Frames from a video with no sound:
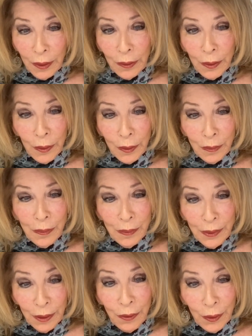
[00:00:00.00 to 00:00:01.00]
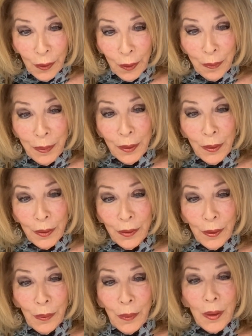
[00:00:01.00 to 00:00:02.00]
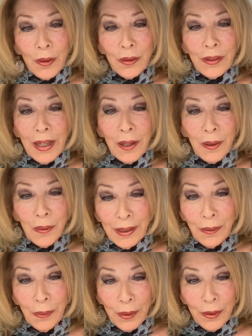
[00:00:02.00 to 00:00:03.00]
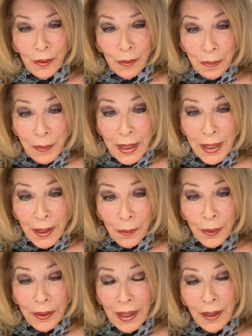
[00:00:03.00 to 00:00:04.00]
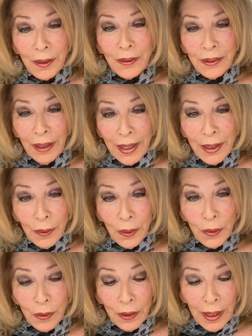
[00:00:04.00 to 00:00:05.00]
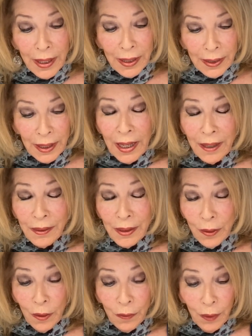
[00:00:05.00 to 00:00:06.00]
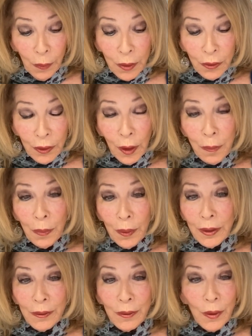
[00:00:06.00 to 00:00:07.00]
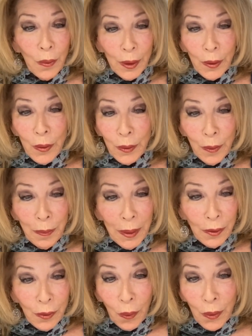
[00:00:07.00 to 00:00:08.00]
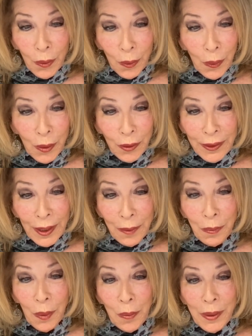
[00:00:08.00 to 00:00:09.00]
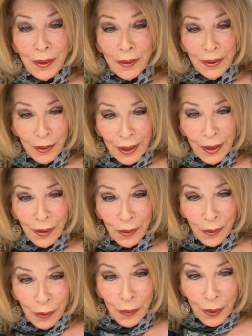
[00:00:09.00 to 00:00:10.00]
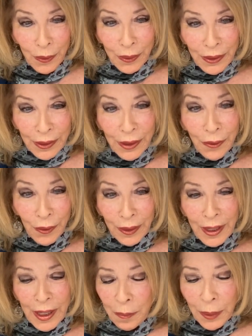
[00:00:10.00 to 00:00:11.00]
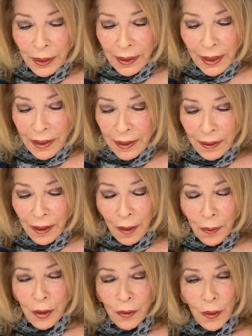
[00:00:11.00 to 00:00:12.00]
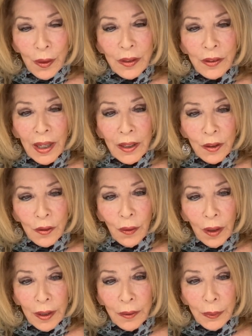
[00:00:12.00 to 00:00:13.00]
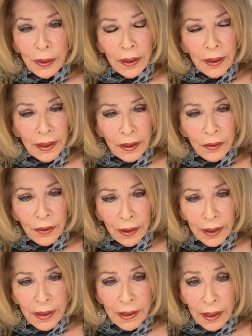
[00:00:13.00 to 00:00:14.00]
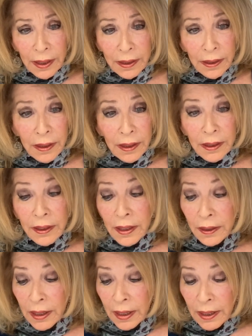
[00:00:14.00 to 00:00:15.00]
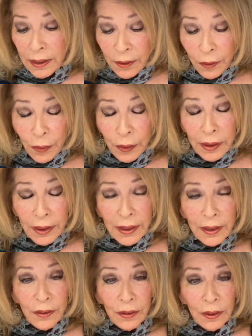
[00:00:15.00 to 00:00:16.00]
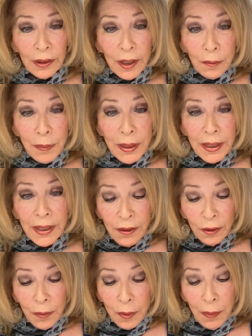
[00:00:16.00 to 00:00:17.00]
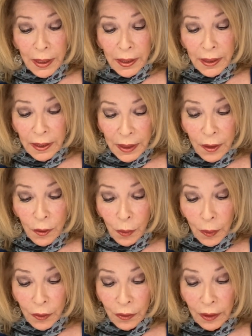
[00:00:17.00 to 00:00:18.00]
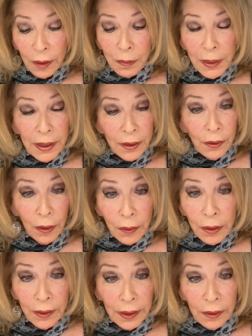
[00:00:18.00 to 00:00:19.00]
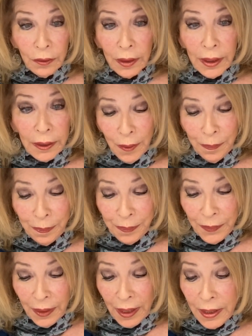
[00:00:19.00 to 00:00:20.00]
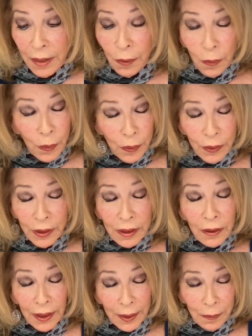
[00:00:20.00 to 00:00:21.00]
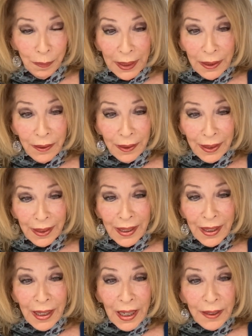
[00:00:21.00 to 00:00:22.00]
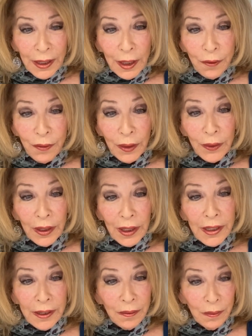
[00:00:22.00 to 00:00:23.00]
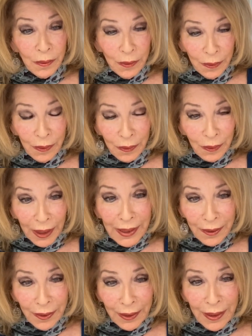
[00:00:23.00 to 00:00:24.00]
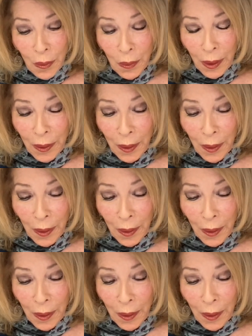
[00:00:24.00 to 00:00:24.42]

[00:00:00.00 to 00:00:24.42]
a little difficult, because it was me without titles. And, if I wasn't up on knowing who the best author was at that moment, things were different. But then I was very satisfied with the things that I did. And then different things some of my interest led me into other things. Like I never did like painting. And then I found that I liked it. Well,